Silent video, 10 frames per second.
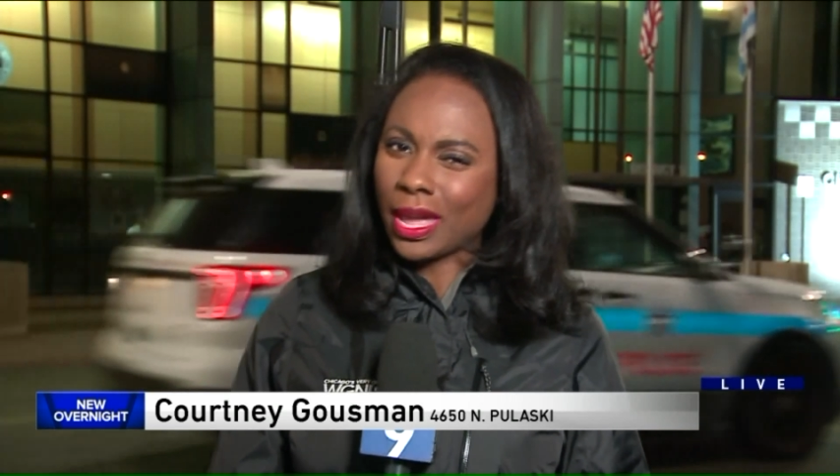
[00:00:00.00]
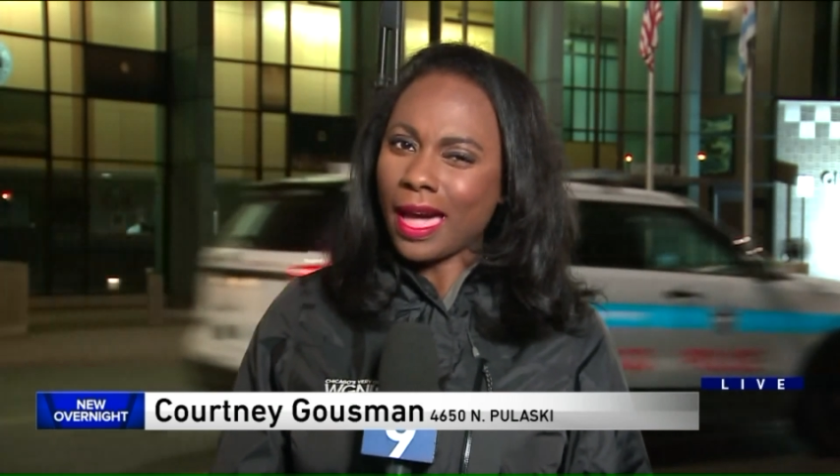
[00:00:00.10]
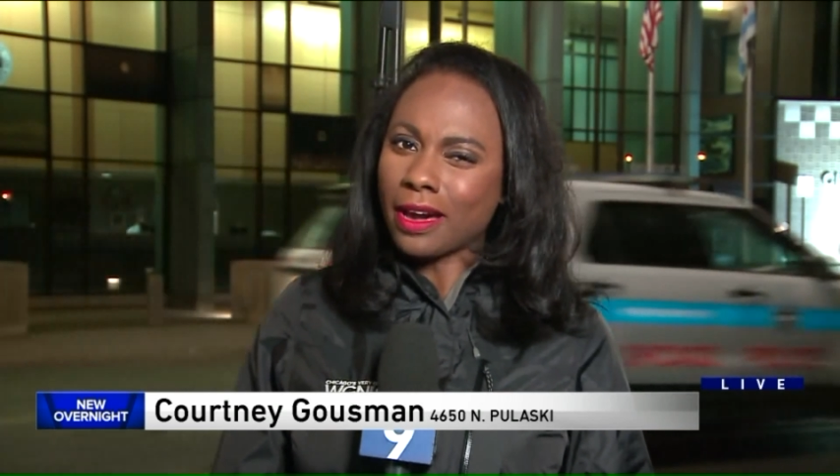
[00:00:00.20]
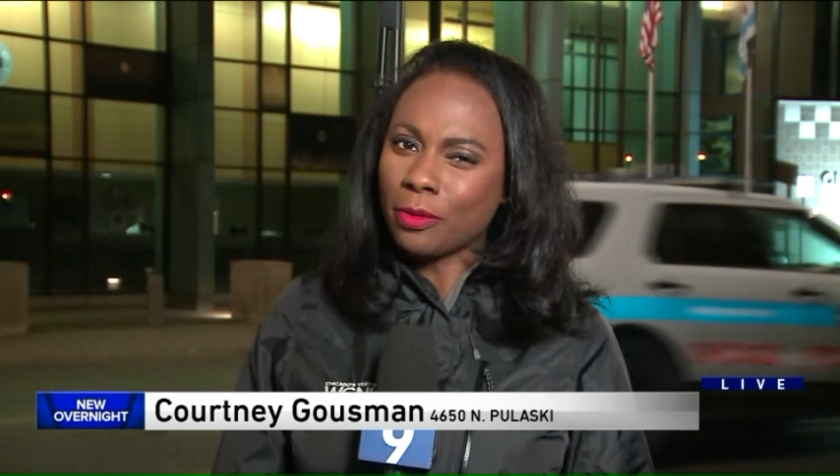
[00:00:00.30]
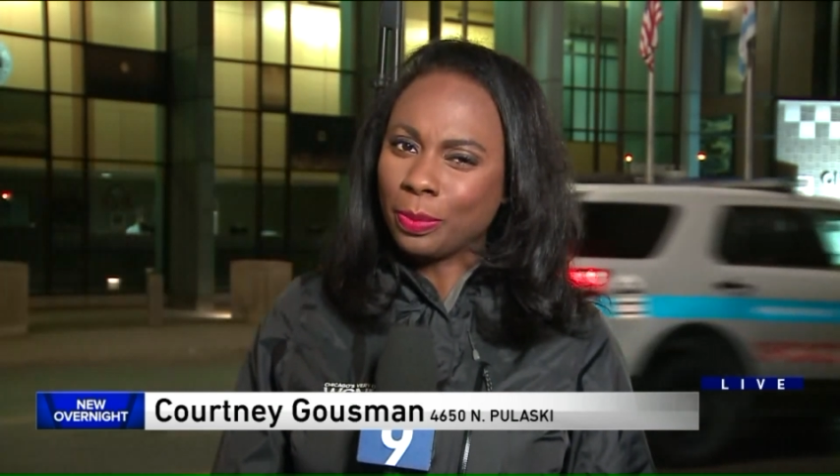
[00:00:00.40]

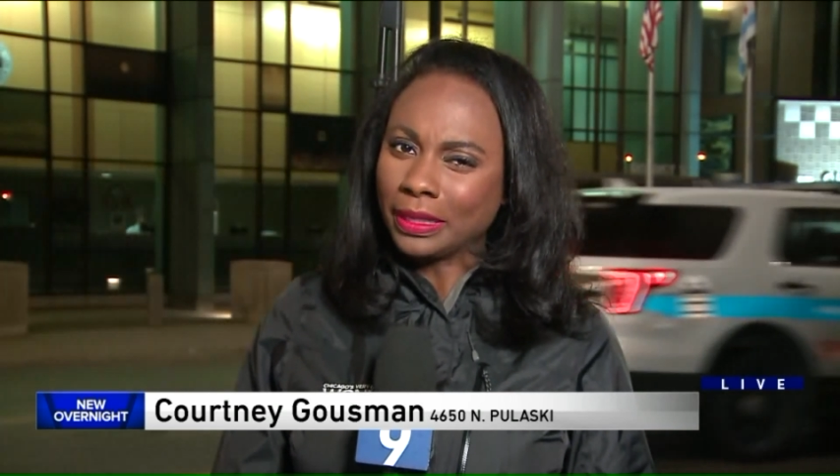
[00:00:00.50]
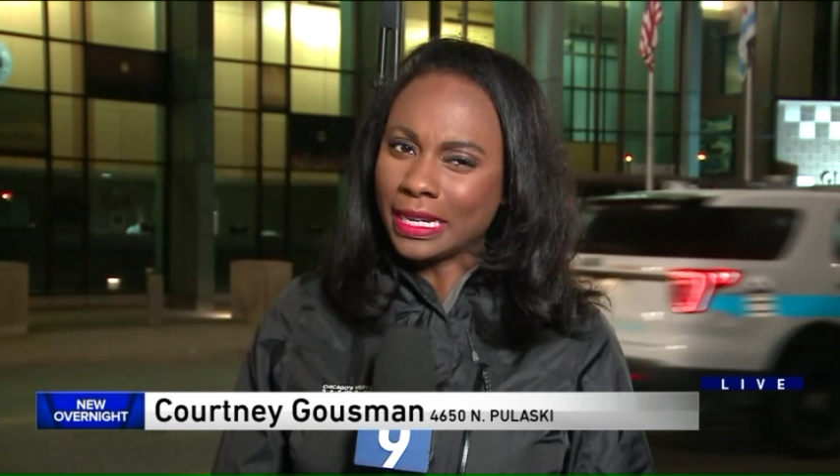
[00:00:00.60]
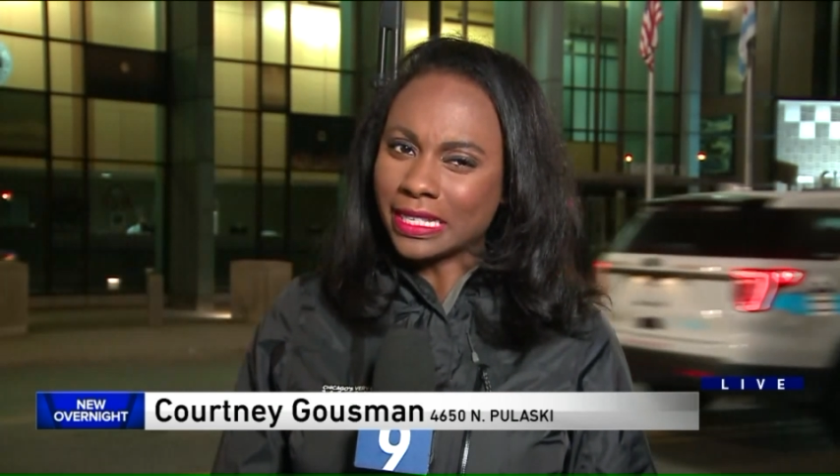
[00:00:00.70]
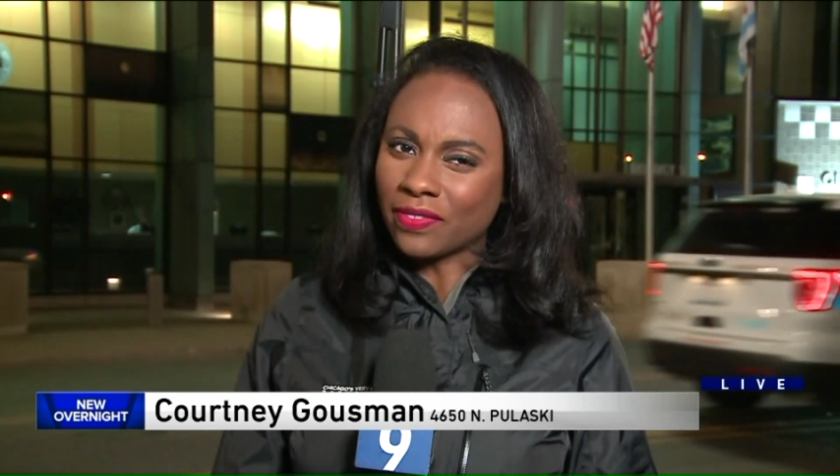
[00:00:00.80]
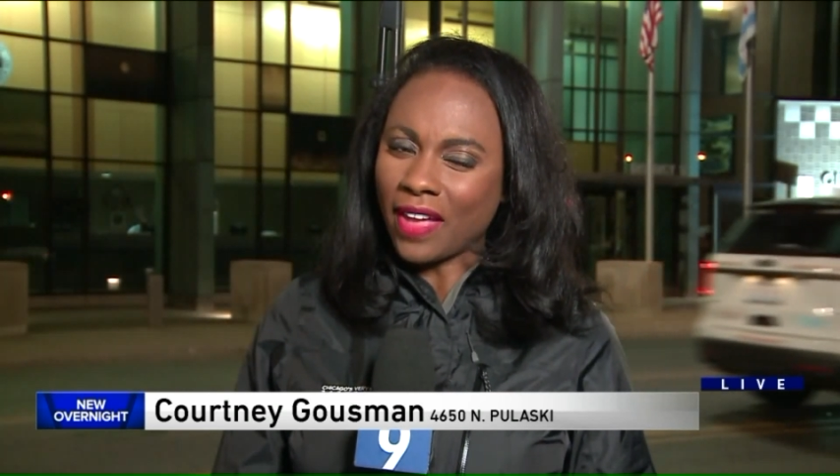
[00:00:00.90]
Chicago
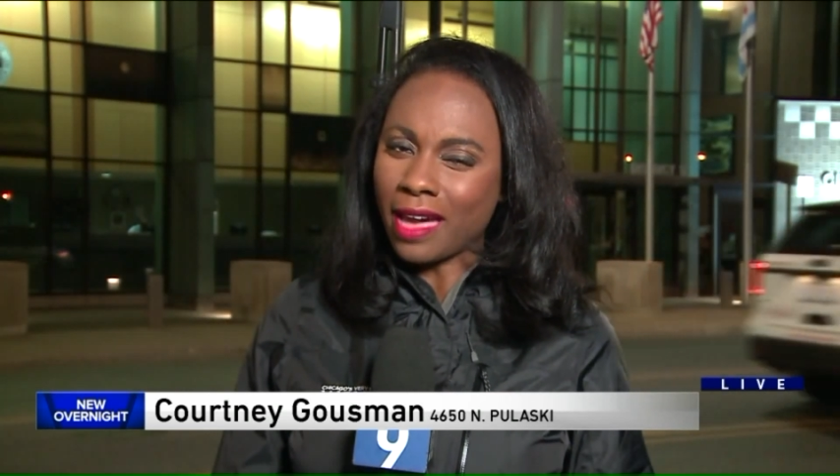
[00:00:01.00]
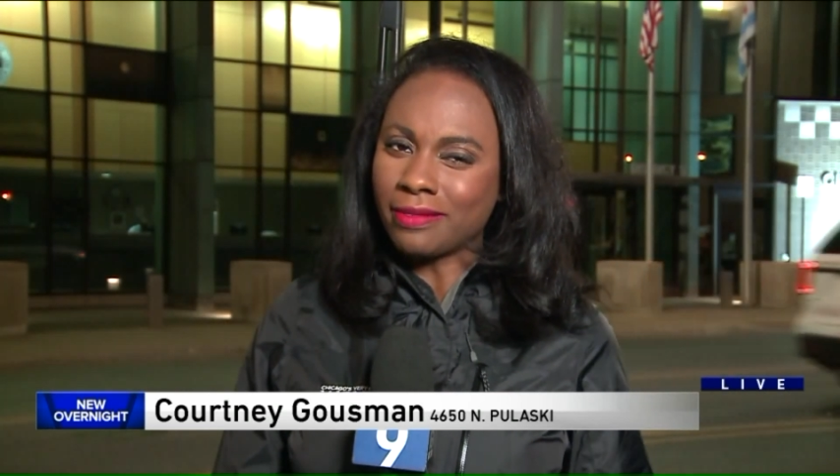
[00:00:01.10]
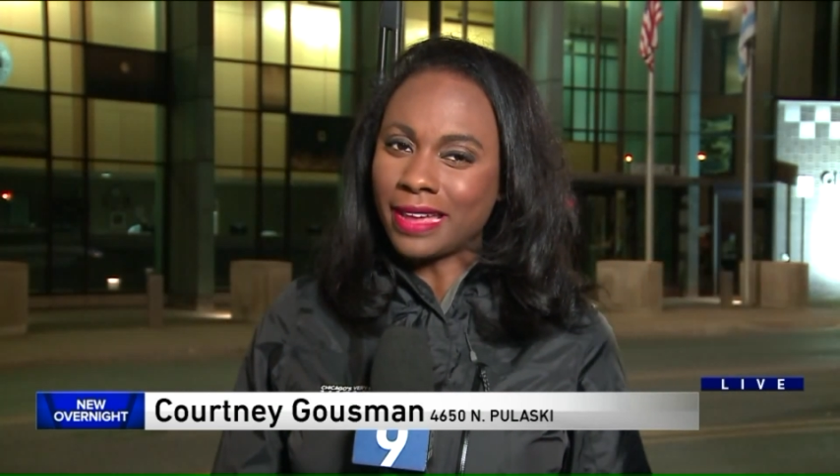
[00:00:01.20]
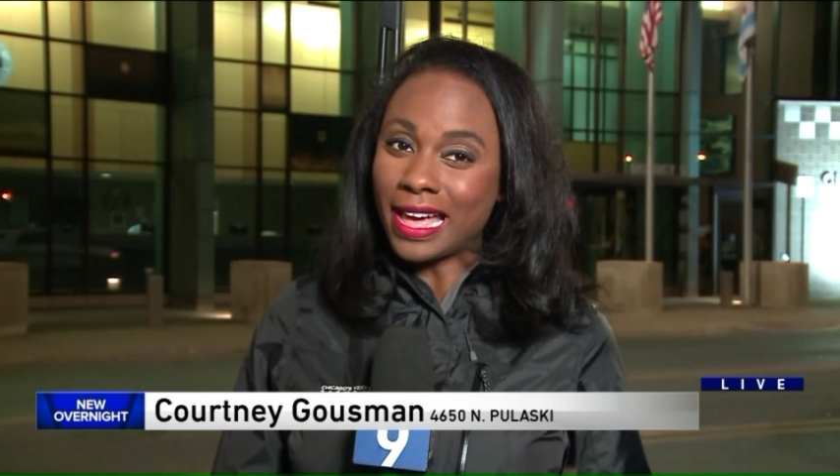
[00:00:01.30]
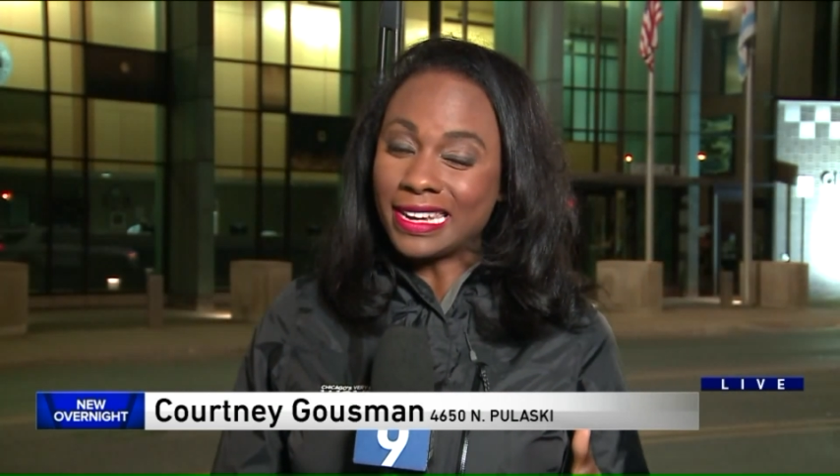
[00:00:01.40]
police
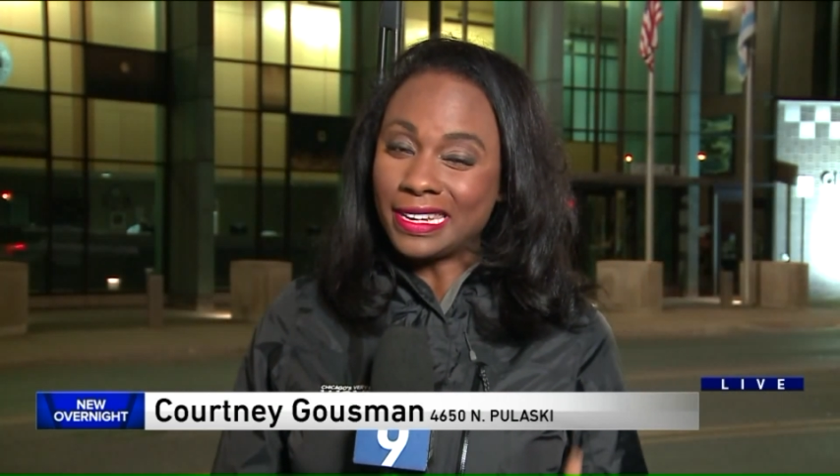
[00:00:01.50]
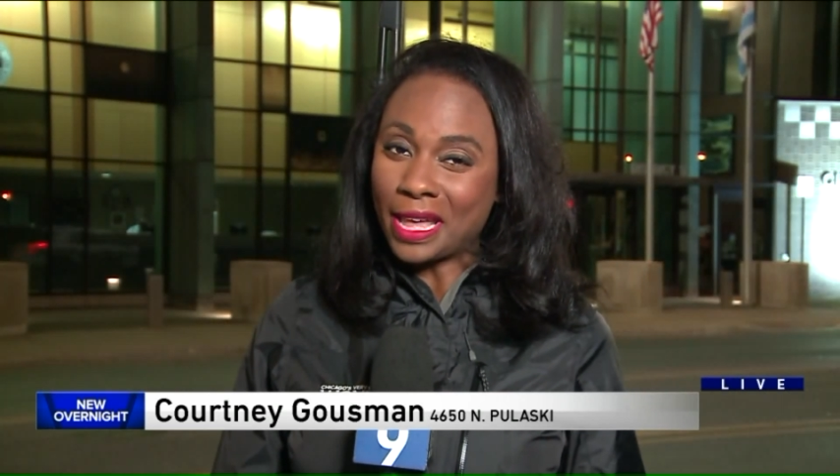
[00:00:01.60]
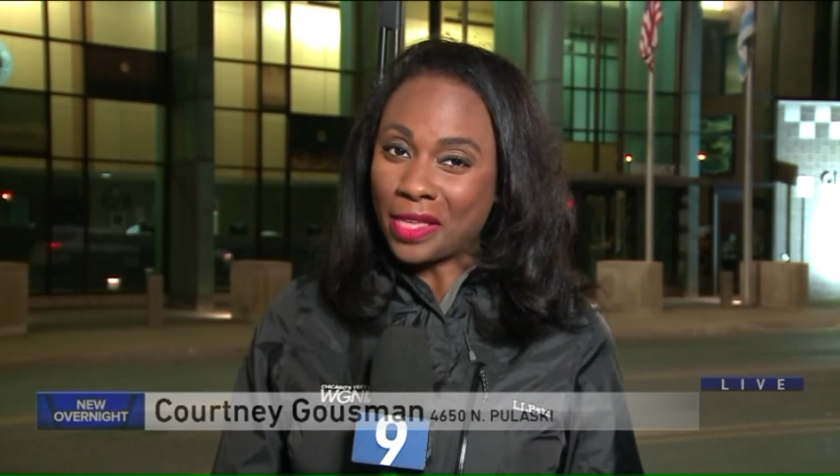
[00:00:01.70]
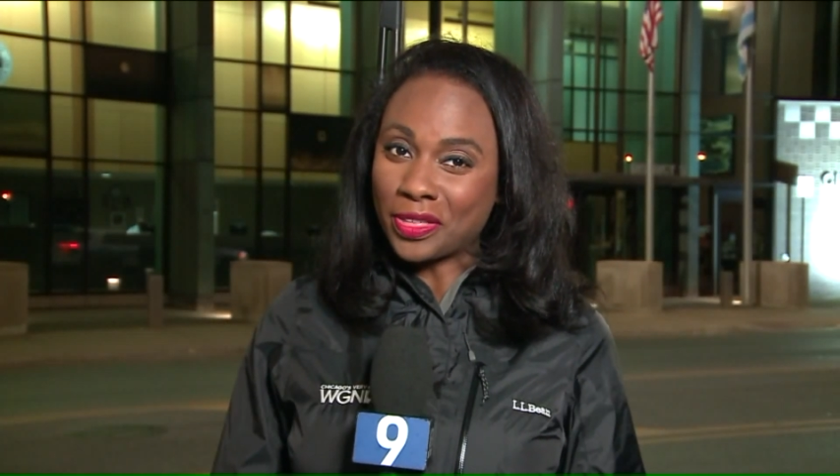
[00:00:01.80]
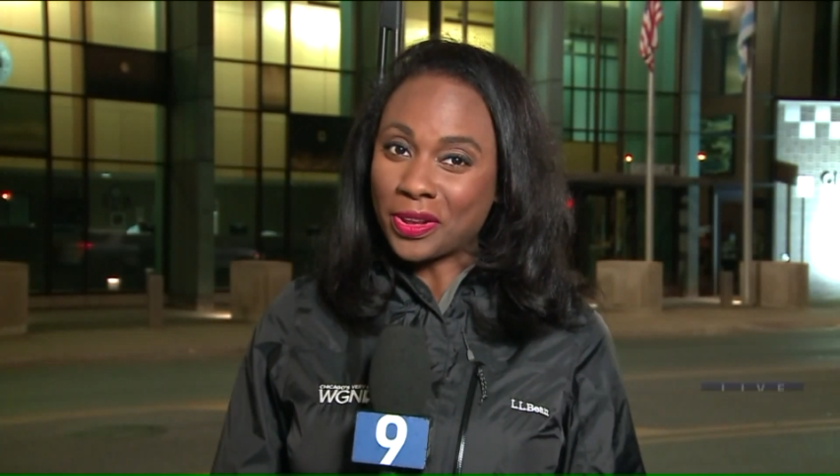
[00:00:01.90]
found
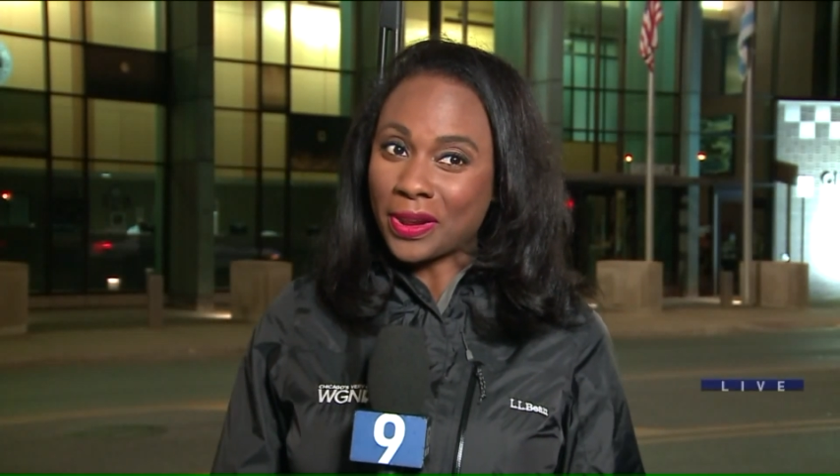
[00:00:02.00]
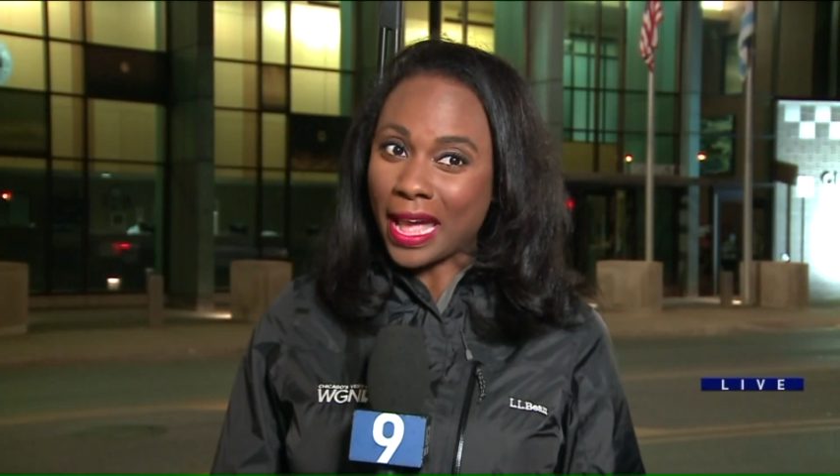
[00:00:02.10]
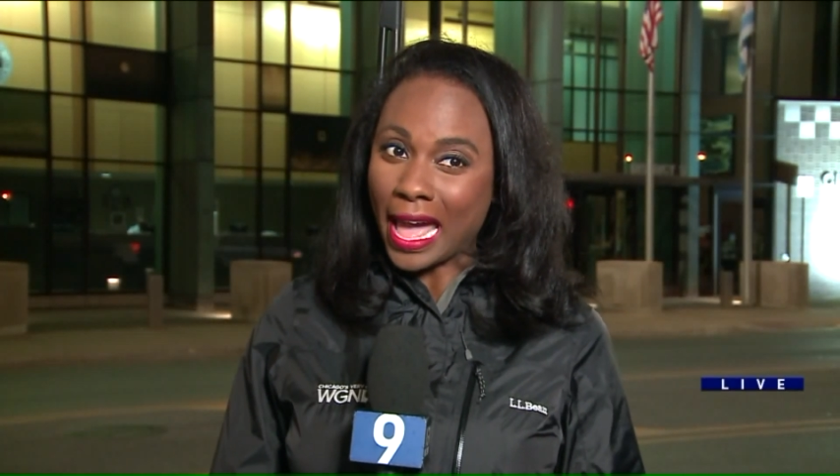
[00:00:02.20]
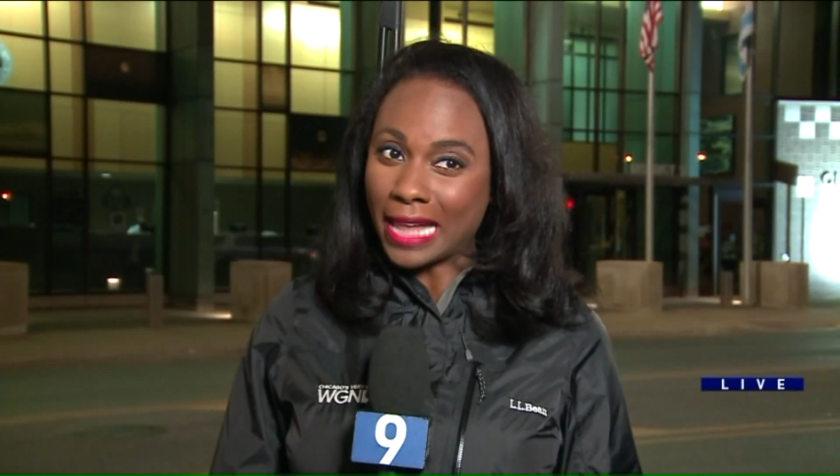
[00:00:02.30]
another